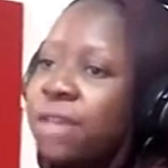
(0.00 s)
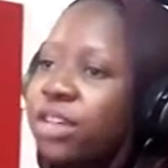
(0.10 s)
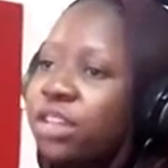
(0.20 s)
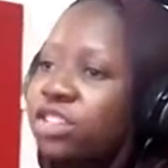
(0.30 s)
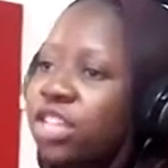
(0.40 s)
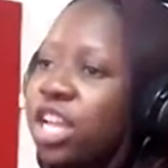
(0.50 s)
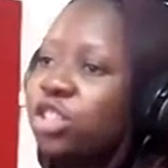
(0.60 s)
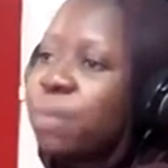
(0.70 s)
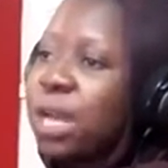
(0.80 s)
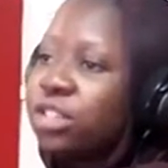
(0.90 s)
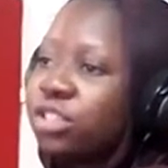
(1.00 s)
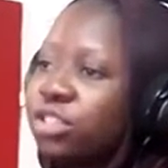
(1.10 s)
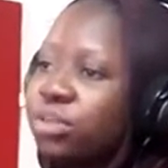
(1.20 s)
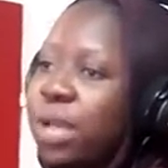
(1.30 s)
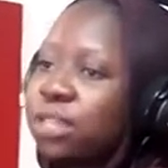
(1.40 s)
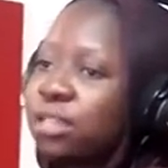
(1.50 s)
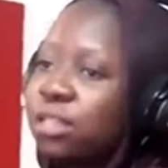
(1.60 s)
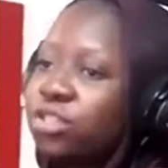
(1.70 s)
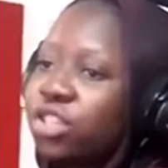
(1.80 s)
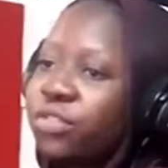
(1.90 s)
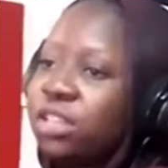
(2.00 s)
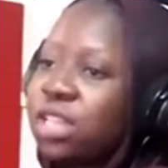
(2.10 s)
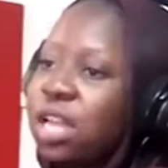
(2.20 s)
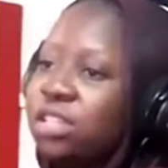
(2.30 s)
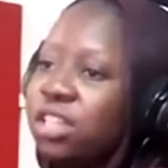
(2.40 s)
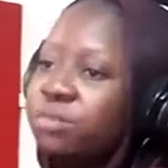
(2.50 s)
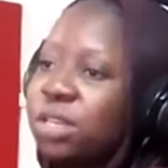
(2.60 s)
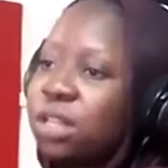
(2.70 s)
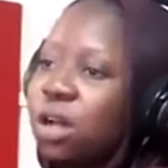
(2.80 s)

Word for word: The exchange managing director and chief executive, Mr.